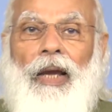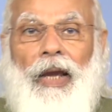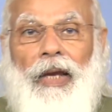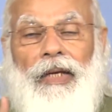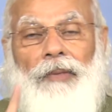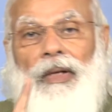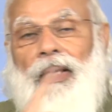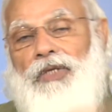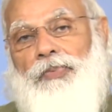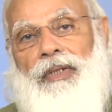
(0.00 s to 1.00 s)
animal
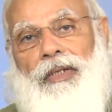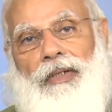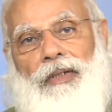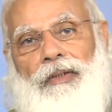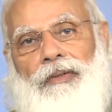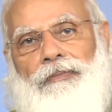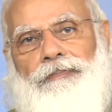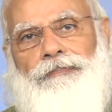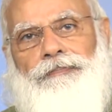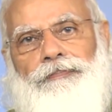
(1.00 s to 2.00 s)
husbandry.
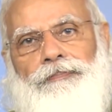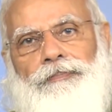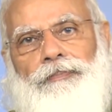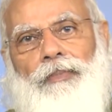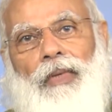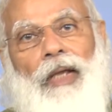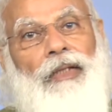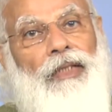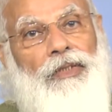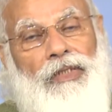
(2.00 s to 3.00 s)

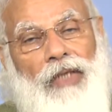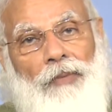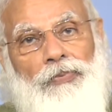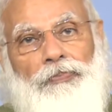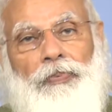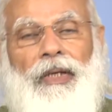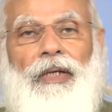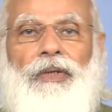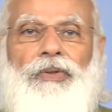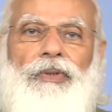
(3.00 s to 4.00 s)
In the same
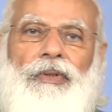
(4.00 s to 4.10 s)
spirit,